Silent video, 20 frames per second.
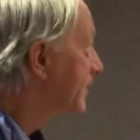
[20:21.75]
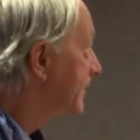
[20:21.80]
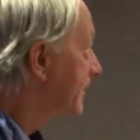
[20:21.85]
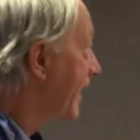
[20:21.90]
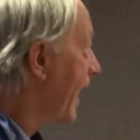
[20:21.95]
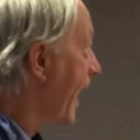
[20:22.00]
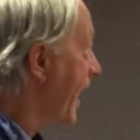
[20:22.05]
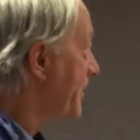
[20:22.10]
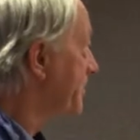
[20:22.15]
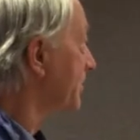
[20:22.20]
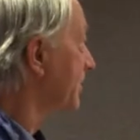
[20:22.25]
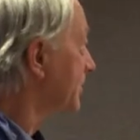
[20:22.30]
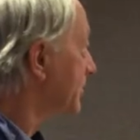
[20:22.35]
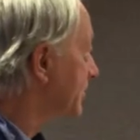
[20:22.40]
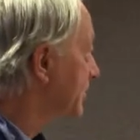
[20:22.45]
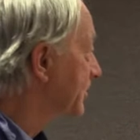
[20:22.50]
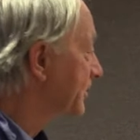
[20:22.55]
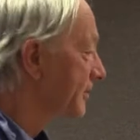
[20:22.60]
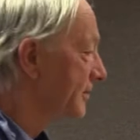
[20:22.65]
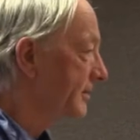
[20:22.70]

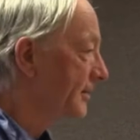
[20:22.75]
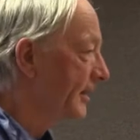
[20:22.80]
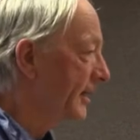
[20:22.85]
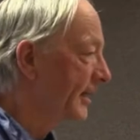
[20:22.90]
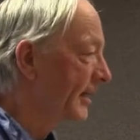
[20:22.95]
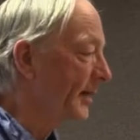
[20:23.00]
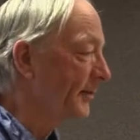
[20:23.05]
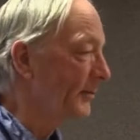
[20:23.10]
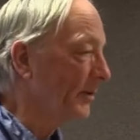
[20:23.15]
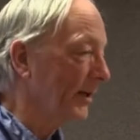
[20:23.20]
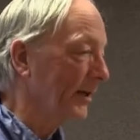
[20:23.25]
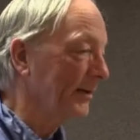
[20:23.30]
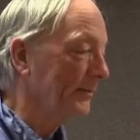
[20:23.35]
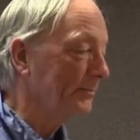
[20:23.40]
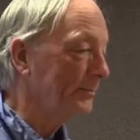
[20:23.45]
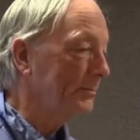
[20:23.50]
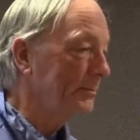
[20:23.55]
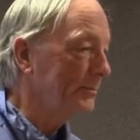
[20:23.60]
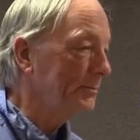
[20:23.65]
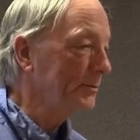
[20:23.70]
happens in every
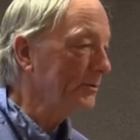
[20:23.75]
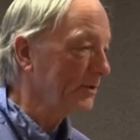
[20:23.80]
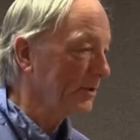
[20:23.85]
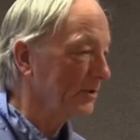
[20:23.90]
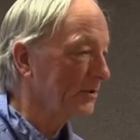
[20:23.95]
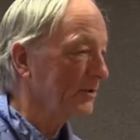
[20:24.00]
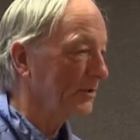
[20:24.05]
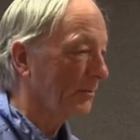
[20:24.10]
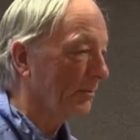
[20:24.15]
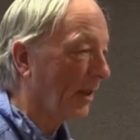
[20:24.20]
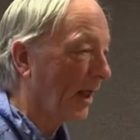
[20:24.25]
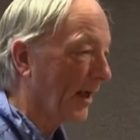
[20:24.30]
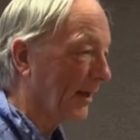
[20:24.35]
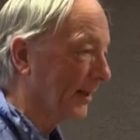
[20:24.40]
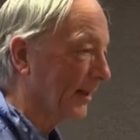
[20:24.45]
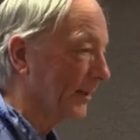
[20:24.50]
system like